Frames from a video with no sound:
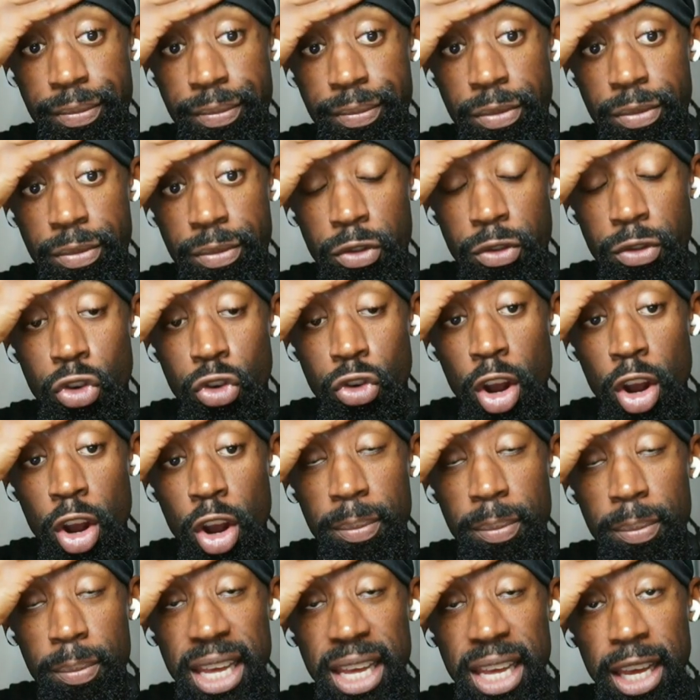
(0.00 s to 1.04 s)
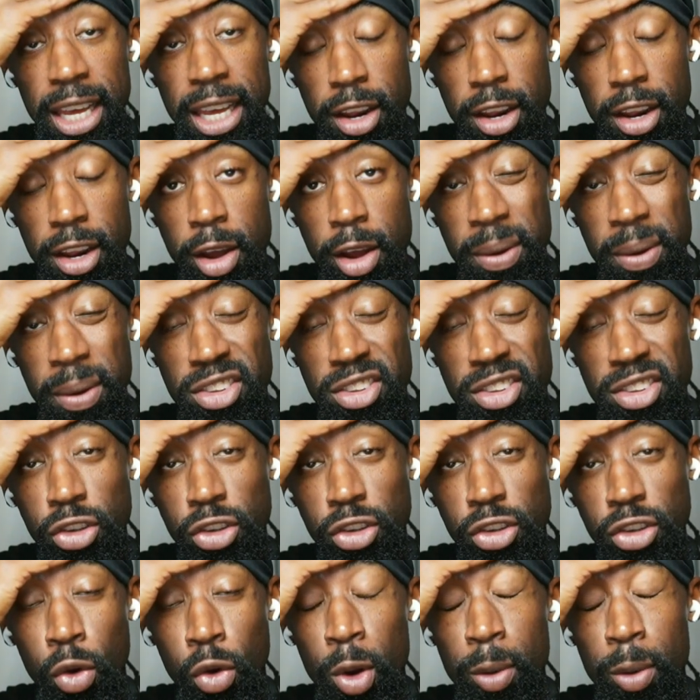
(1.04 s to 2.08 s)
Trump, Elon Musk,
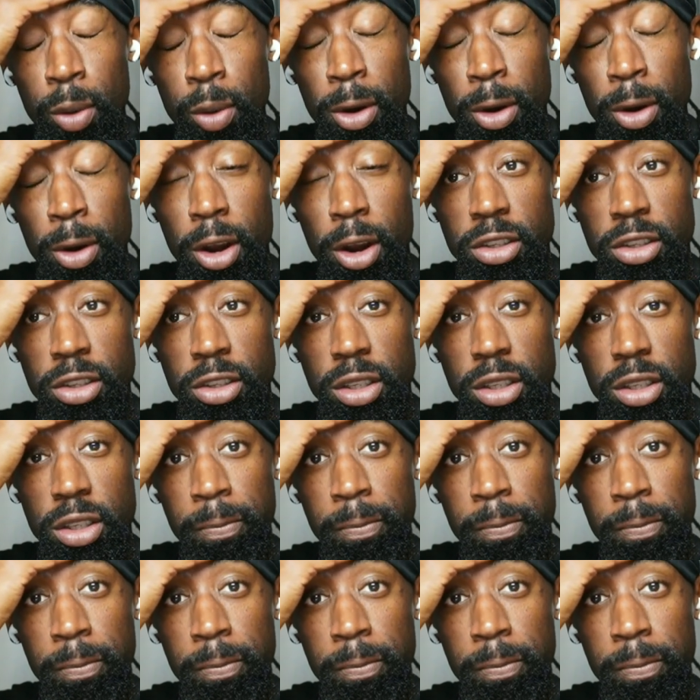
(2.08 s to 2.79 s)
going to Mars.